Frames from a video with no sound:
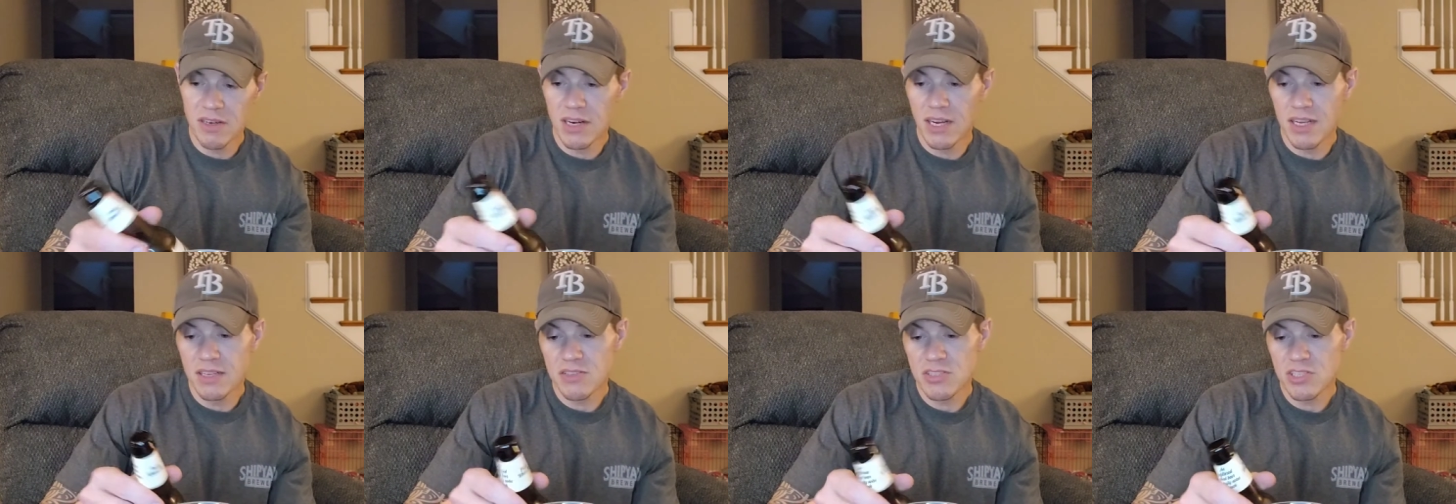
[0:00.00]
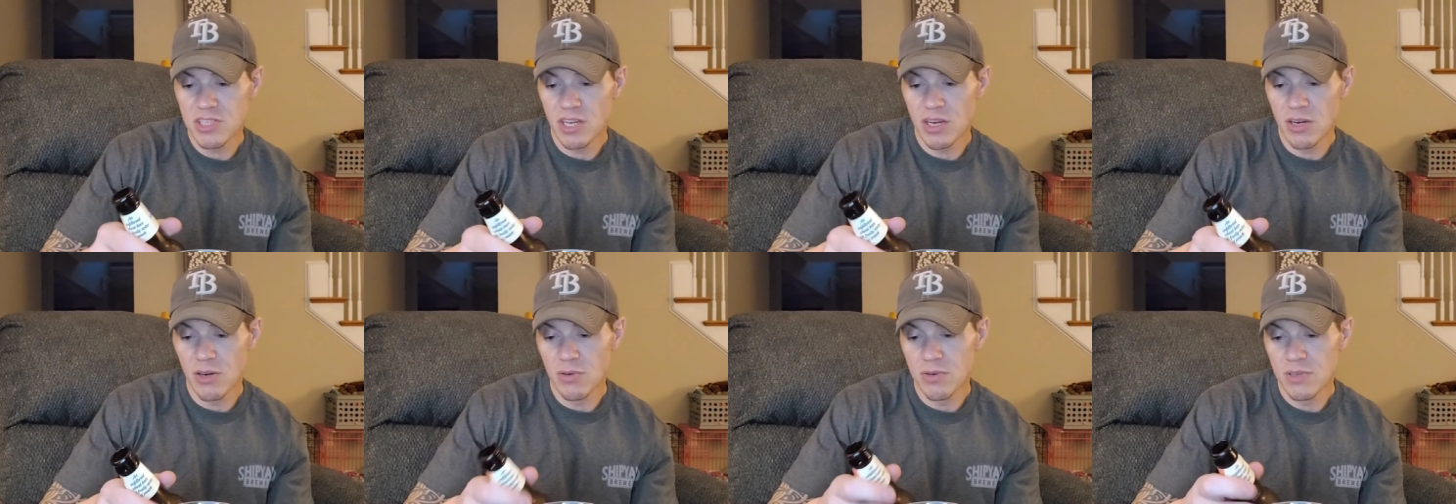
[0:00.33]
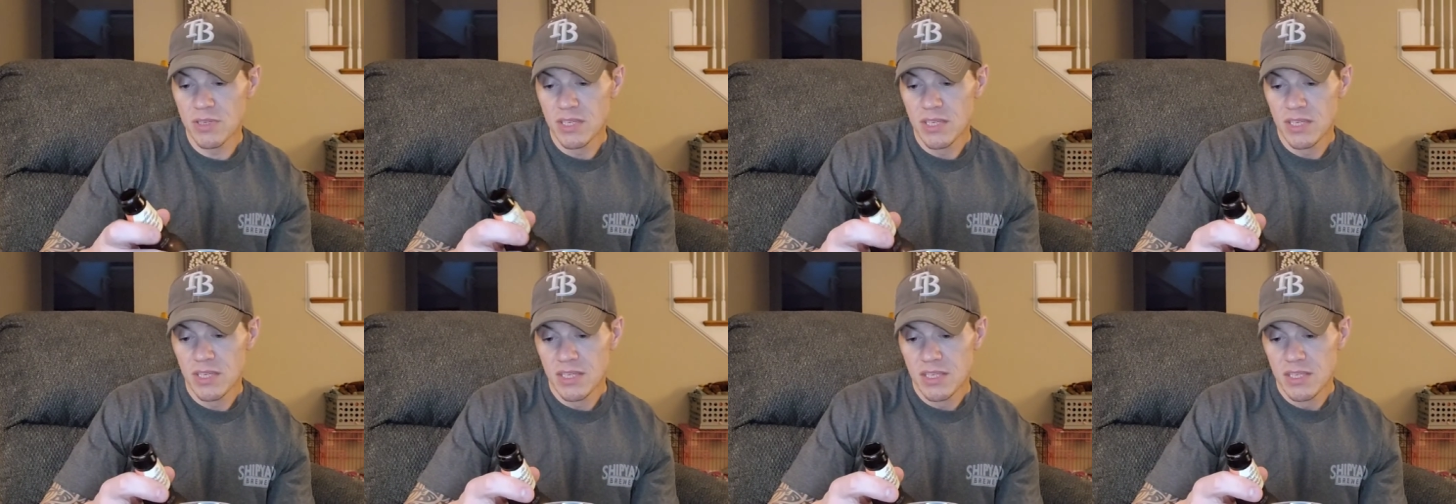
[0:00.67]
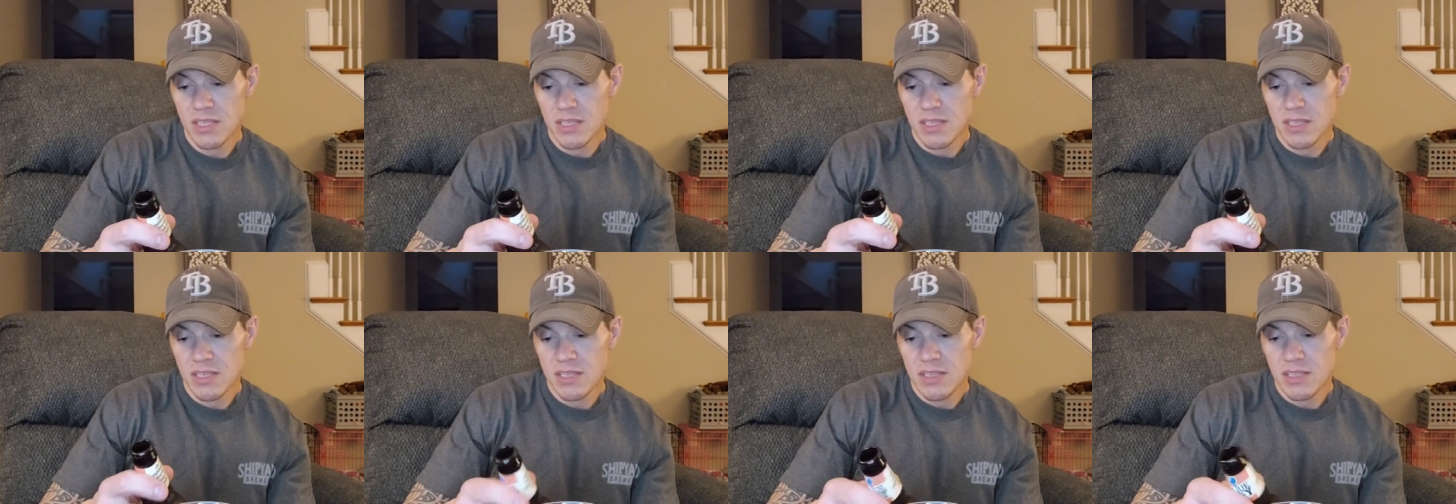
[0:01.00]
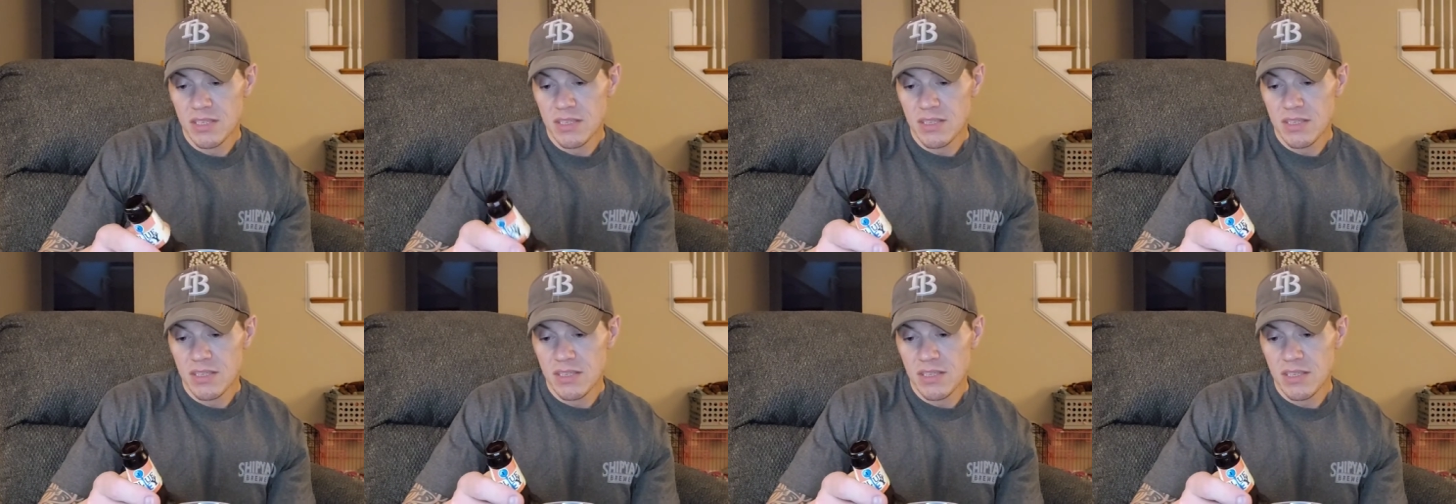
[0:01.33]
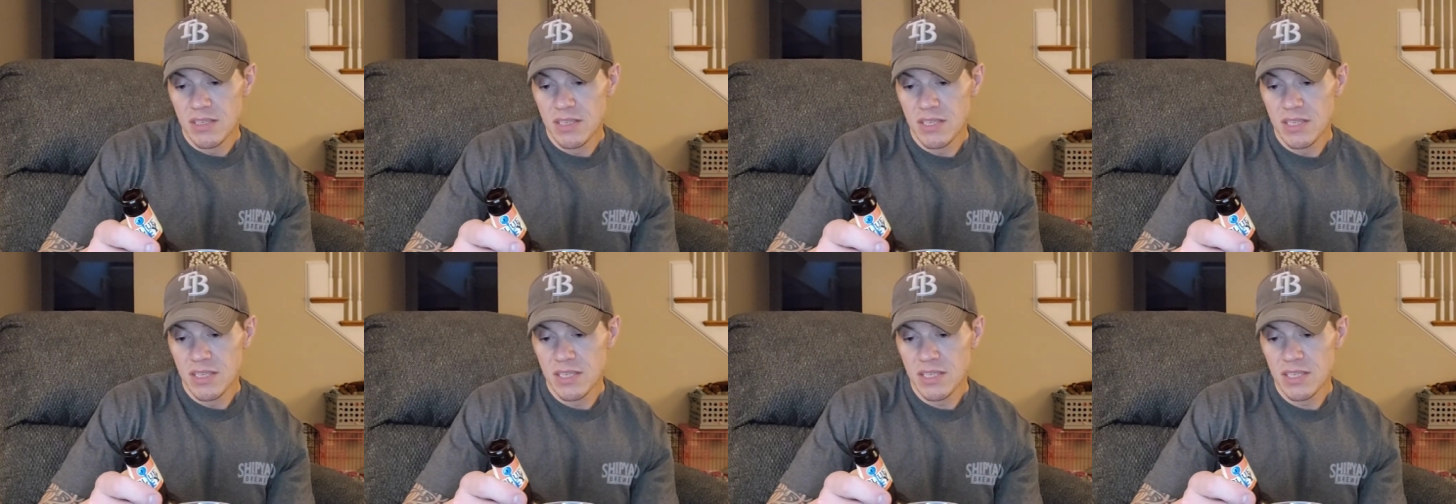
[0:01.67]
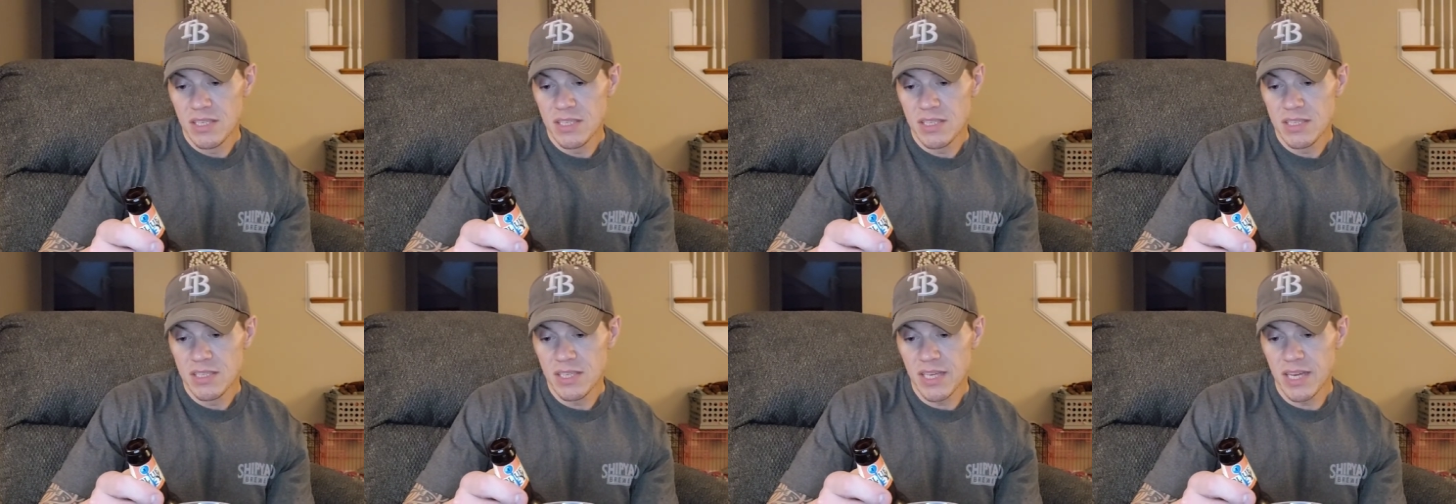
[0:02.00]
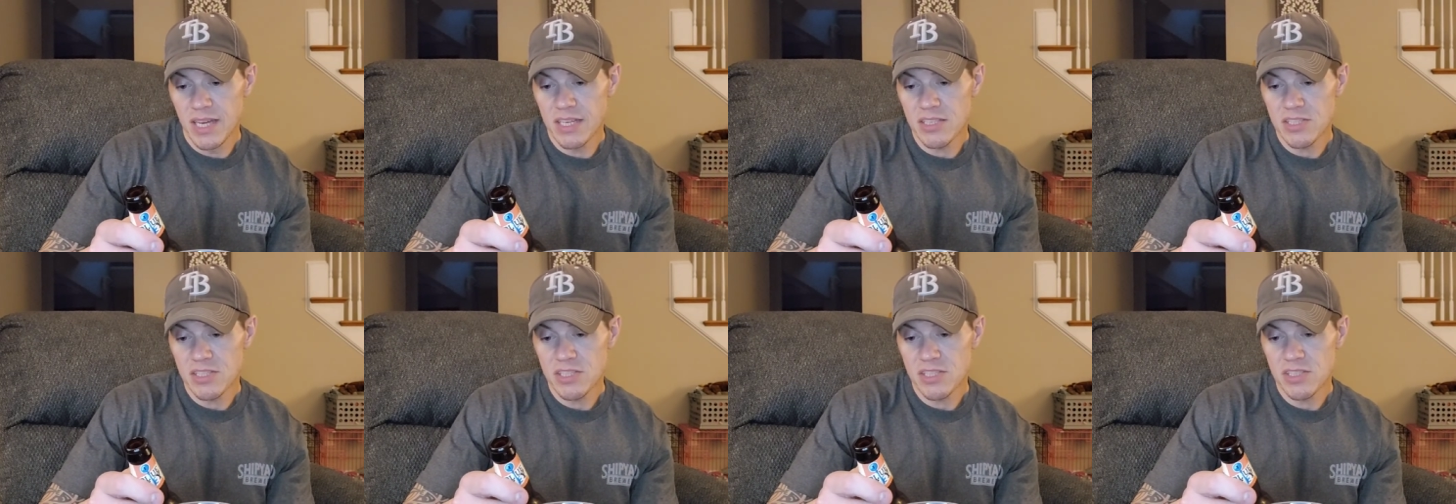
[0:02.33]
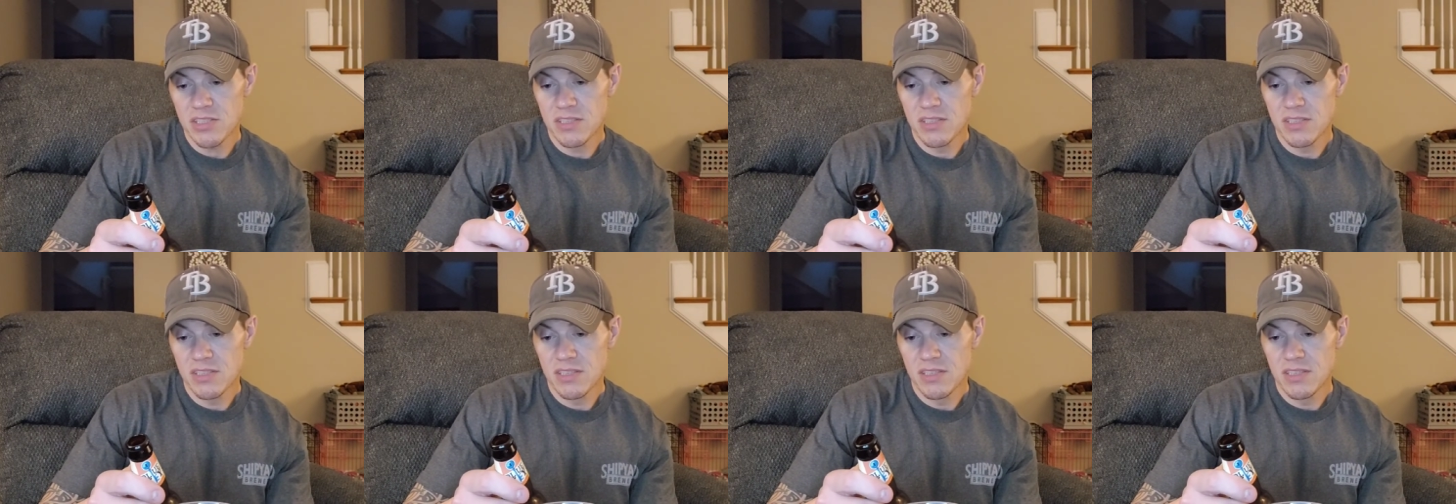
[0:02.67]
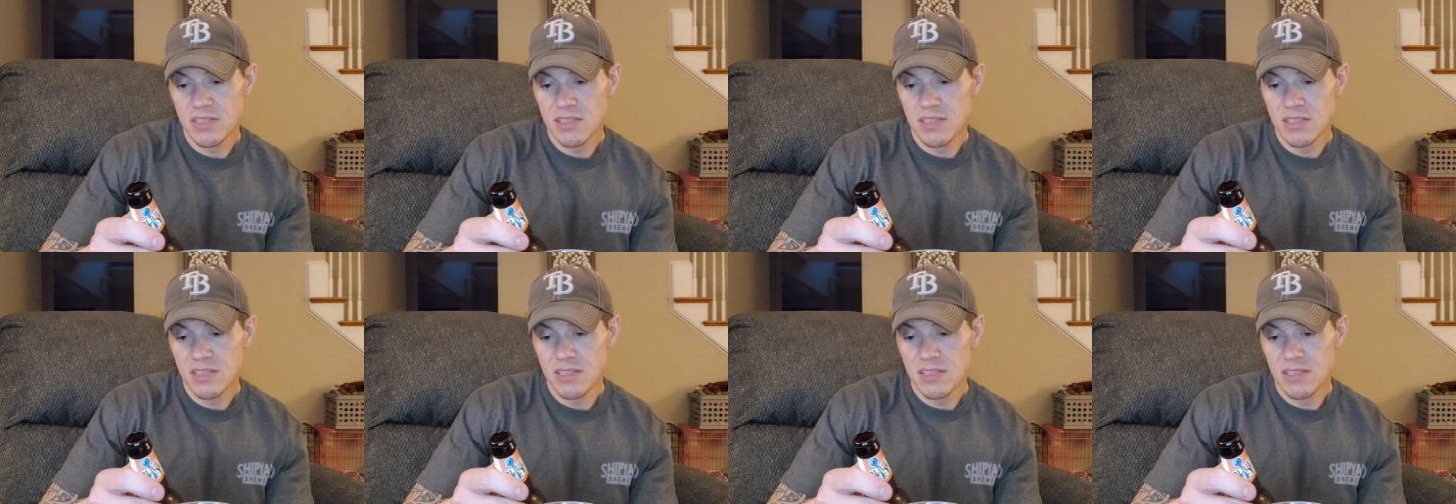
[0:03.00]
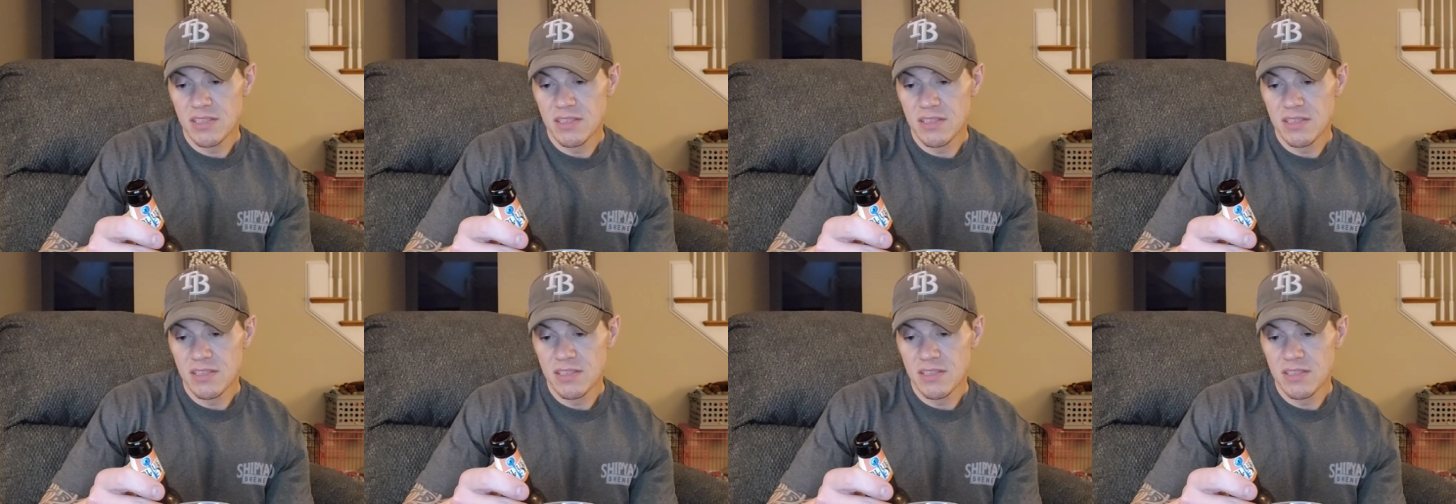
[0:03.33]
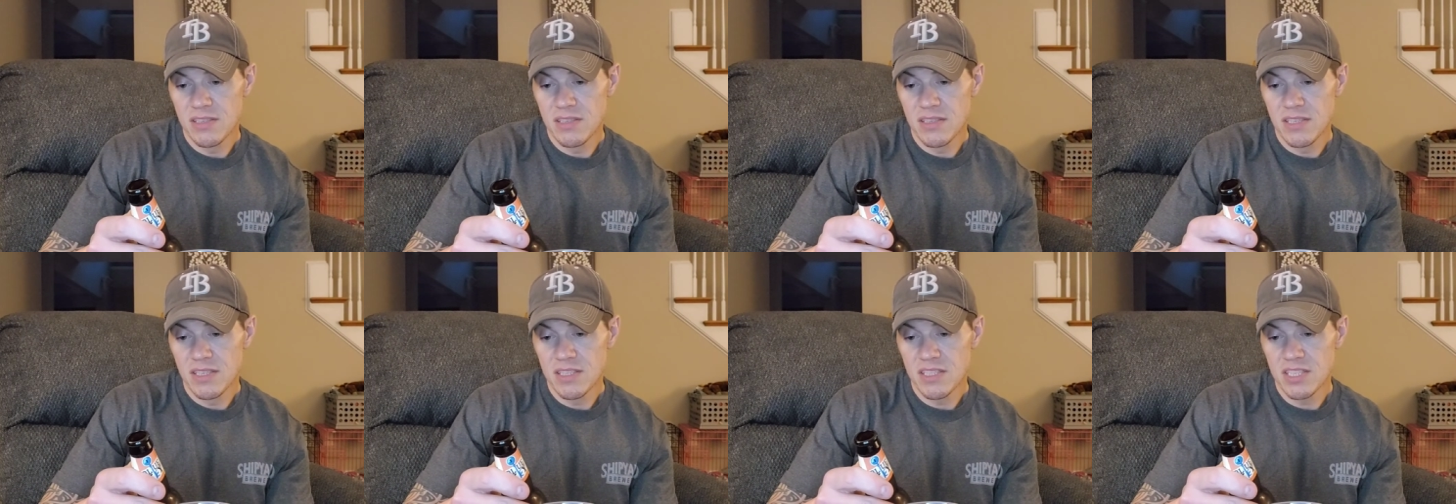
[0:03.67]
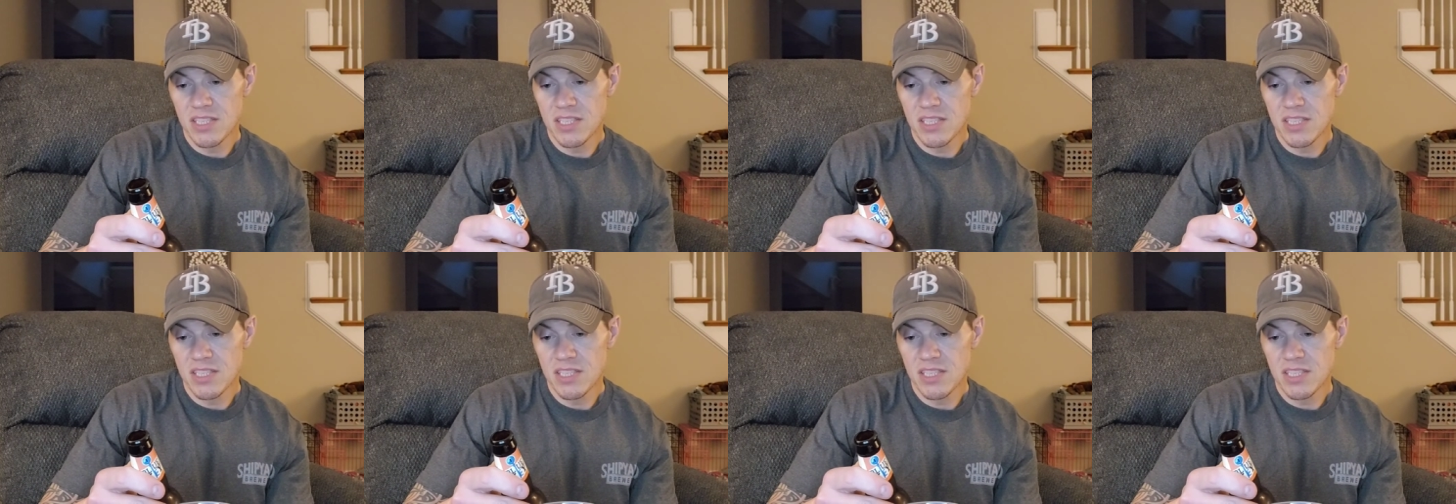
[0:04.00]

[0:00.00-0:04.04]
All right, so. Oh, yeah, you can see the peachness descending yes. down into the clear bottom.